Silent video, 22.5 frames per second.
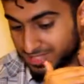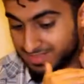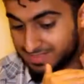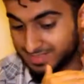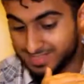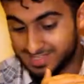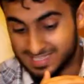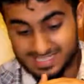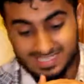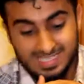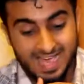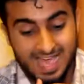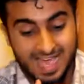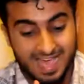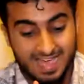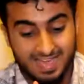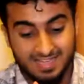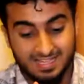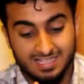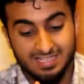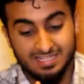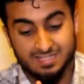This
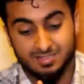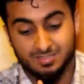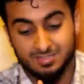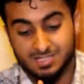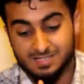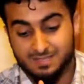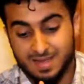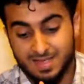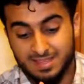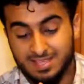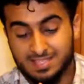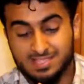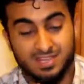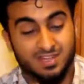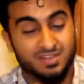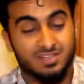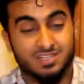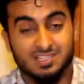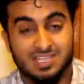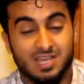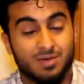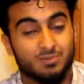guy, you know, this man doesn't
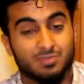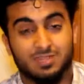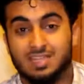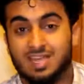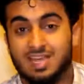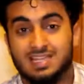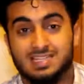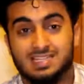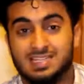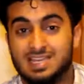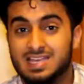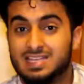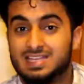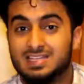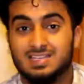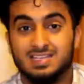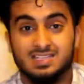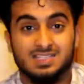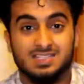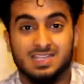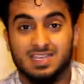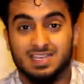understand what the guy's saying,
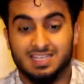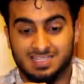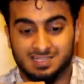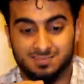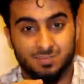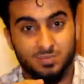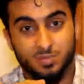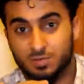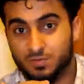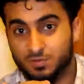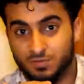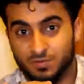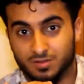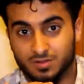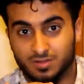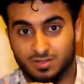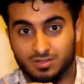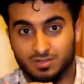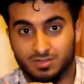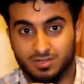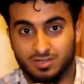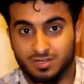and he's saying it's beautiful,
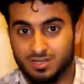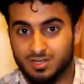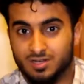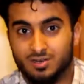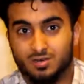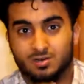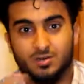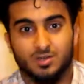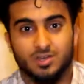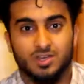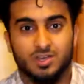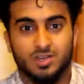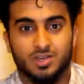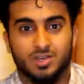you know?